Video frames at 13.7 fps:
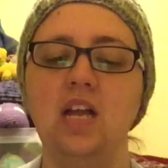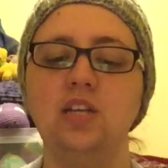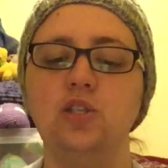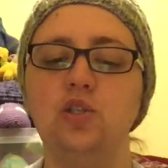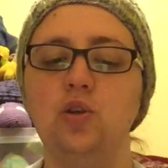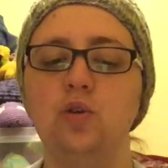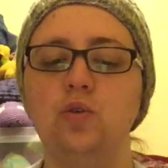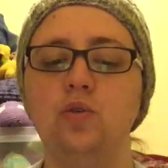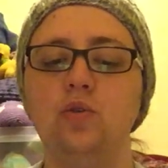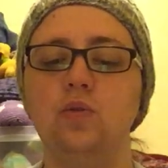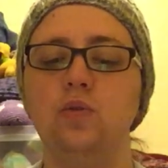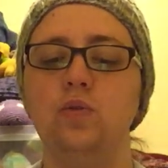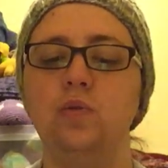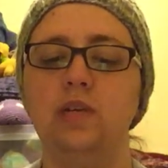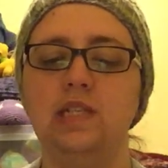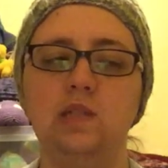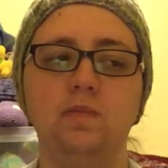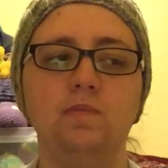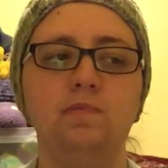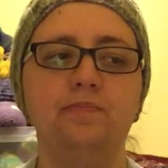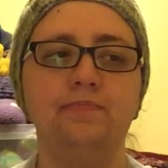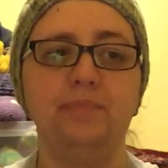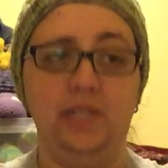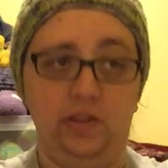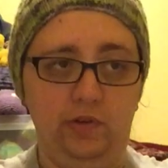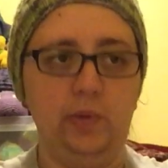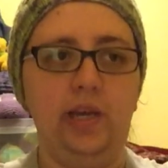So it's
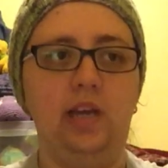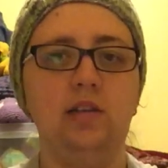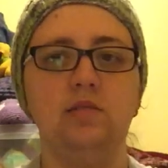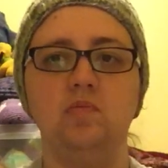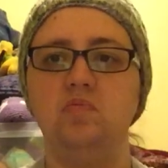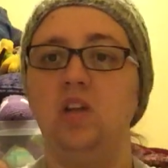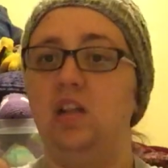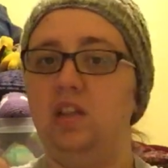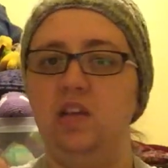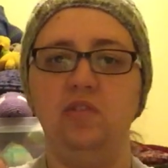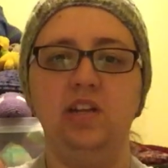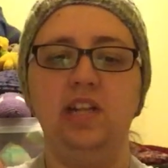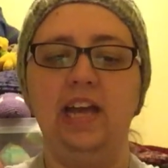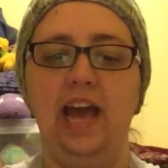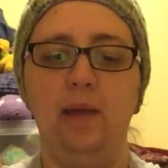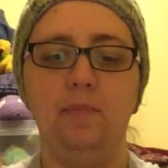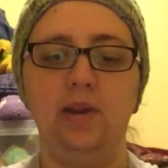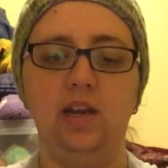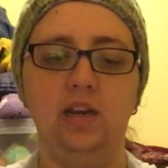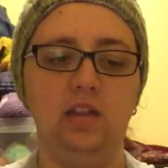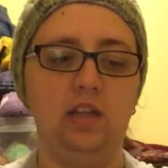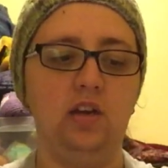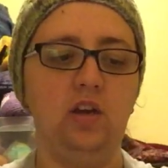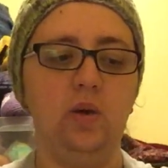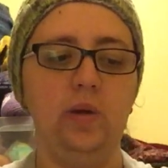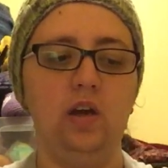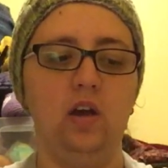been 3 weeks, nothing really happening, nothing
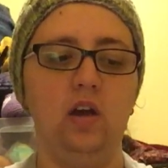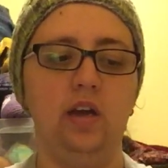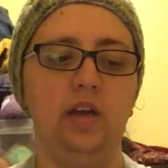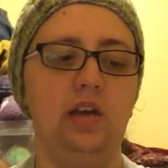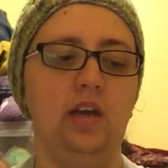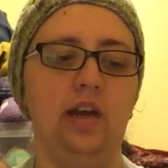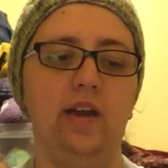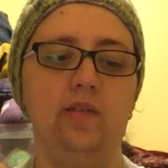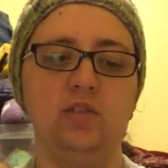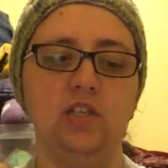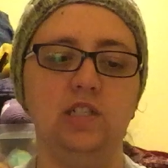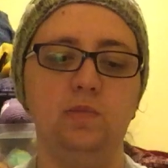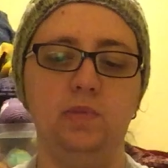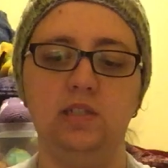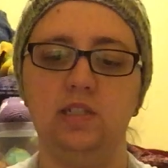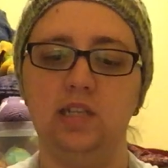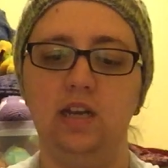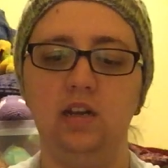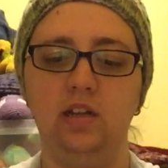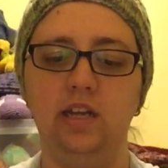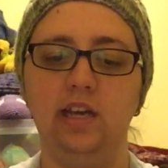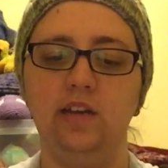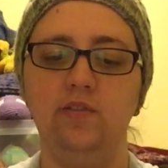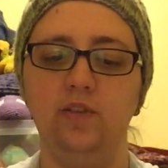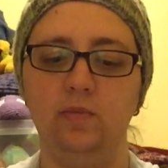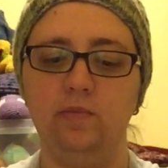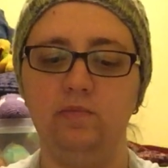going on. I've just been settling
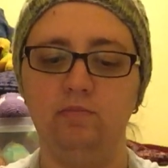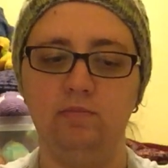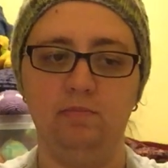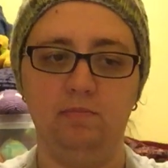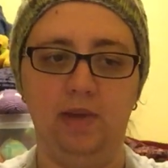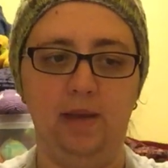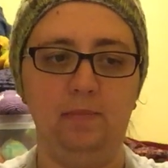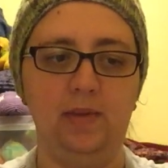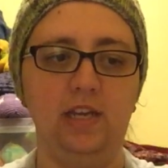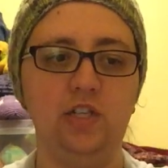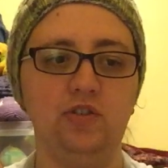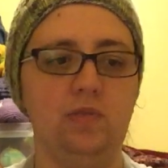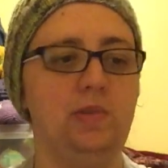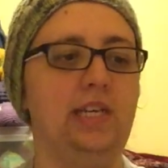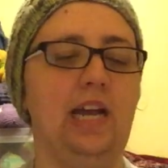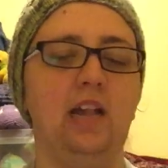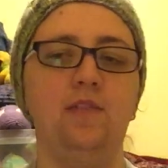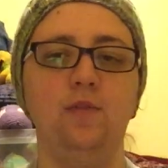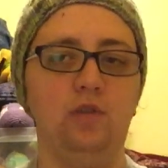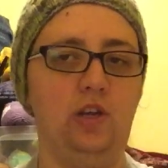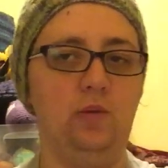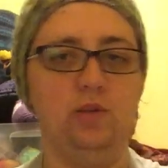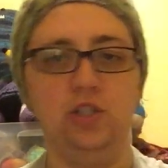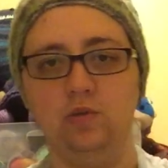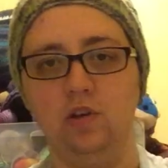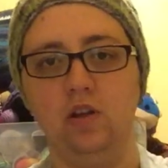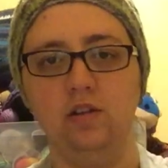in from my big trip to California,
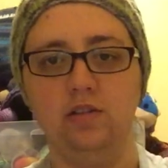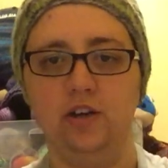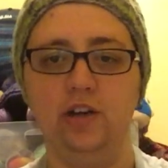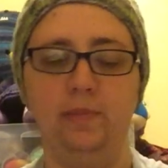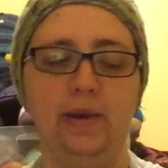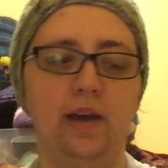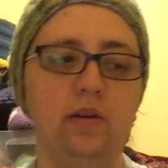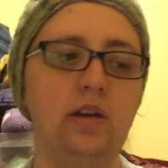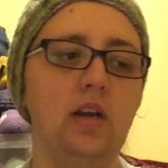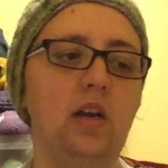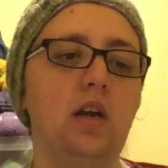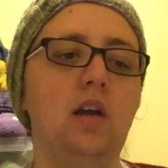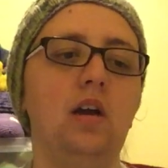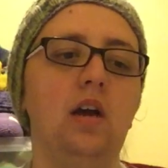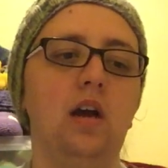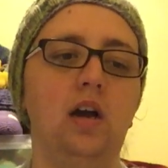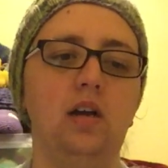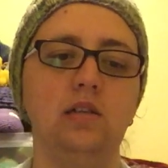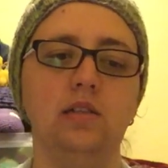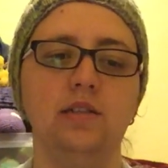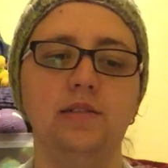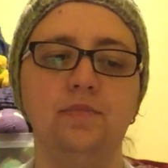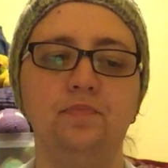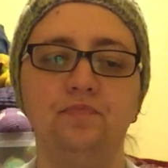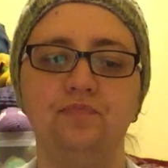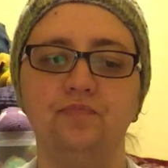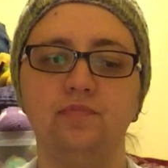which you all heard about.
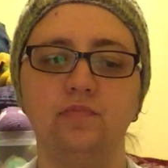Nothing